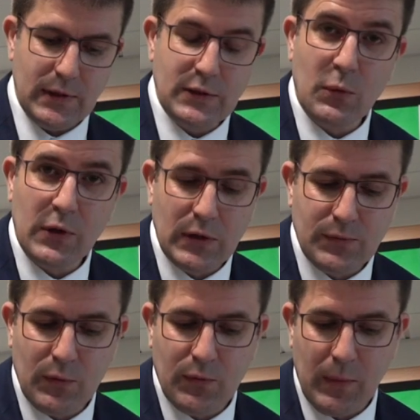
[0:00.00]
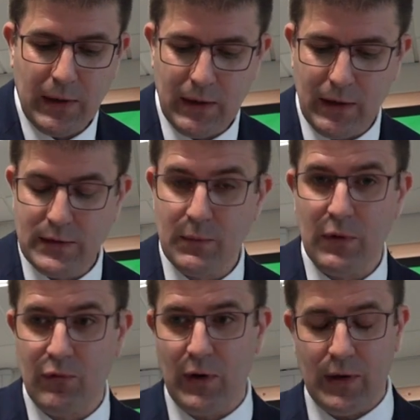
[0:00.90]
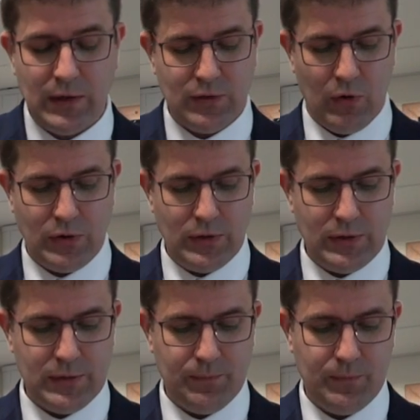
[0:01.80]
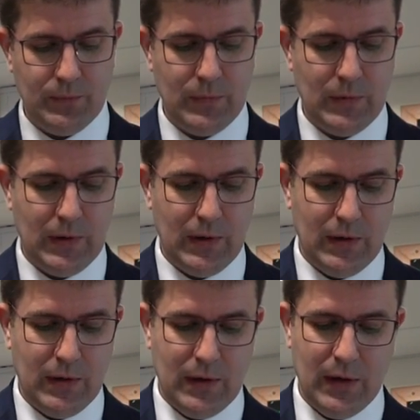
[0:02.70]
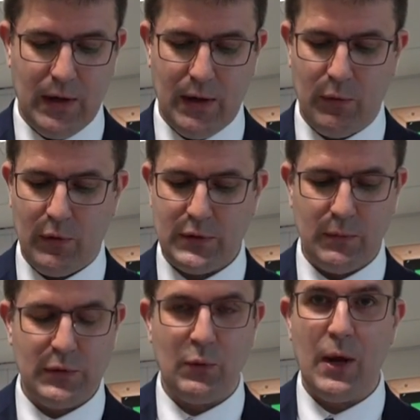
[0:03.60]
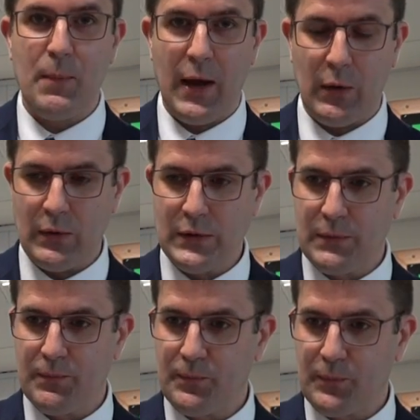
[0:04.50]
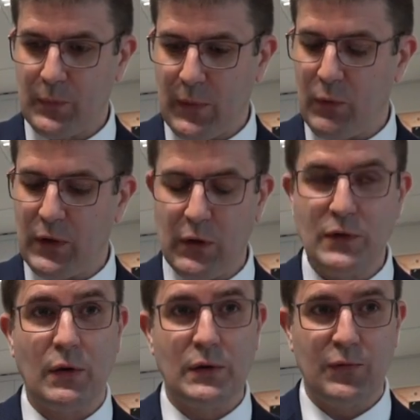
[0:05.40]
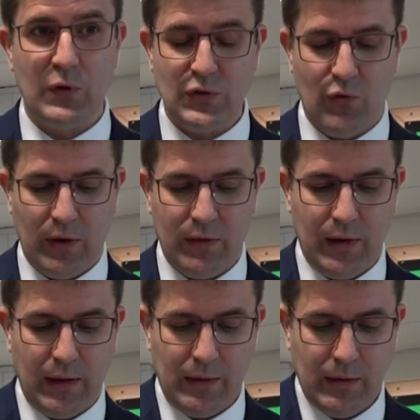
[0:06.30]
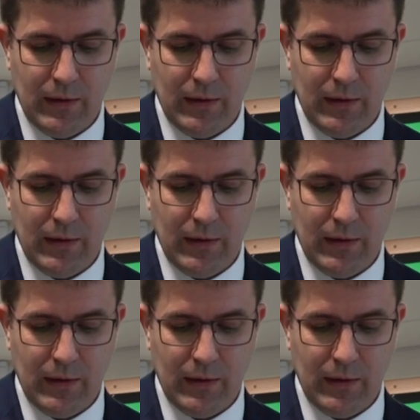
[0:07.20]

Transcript: these are quite useful for making some of the three D structures. Uh, we've got some square panels, and we can use those for strengthening